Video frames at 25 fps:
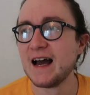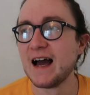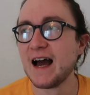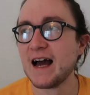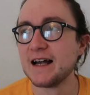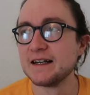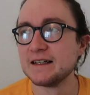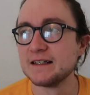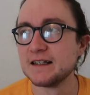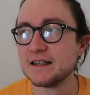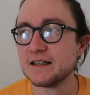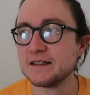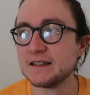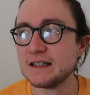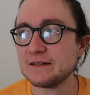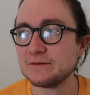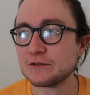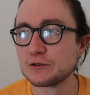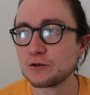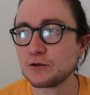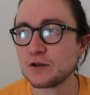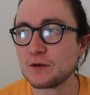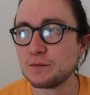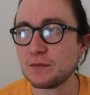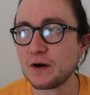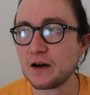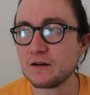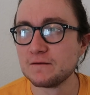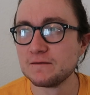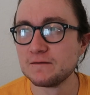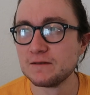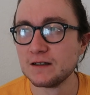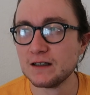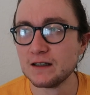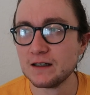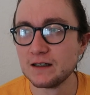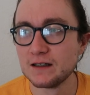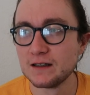and it had never gone
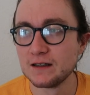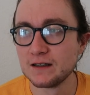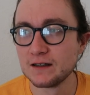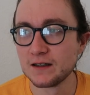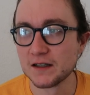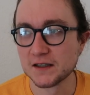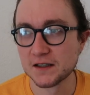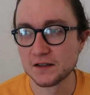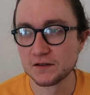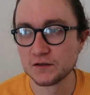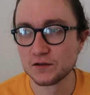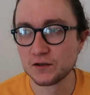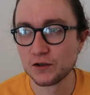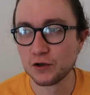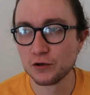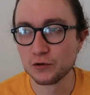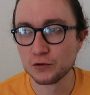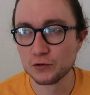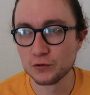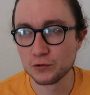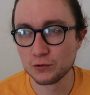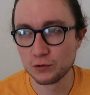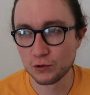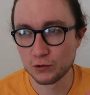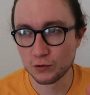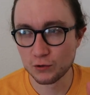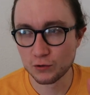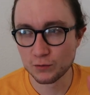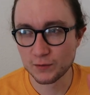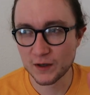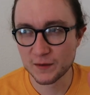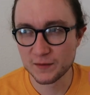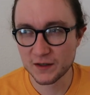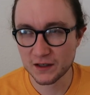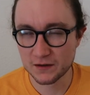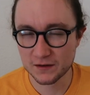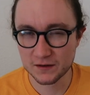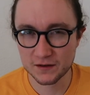above like a two or
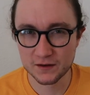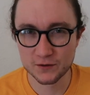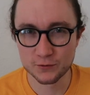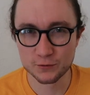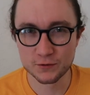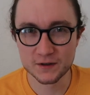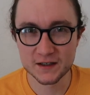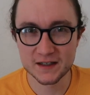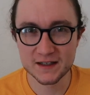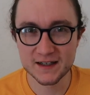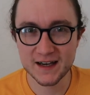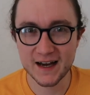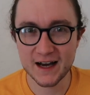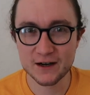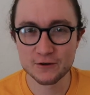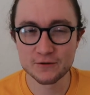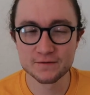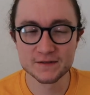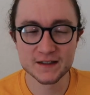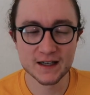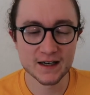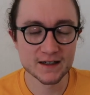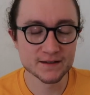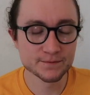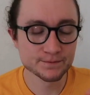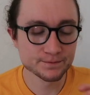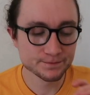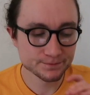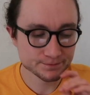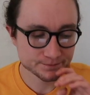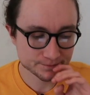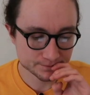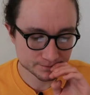maybe a three out of ten.